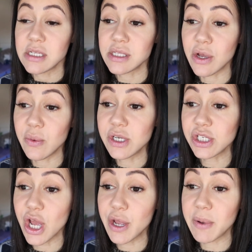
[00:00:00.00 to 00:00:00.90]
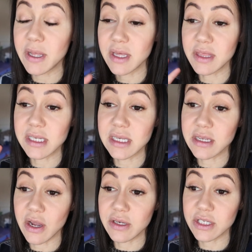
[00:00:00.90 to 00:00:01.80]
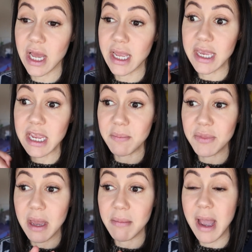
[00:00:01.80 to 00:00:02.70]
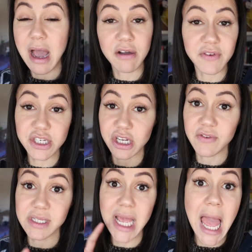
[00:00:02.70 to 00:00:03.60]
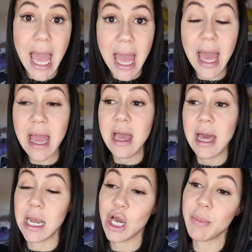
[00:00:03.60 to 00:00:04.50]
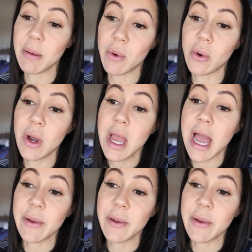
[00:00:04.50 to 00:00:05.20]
So we're just hoping that this is going to like keep them out of each other's hair a little bit more,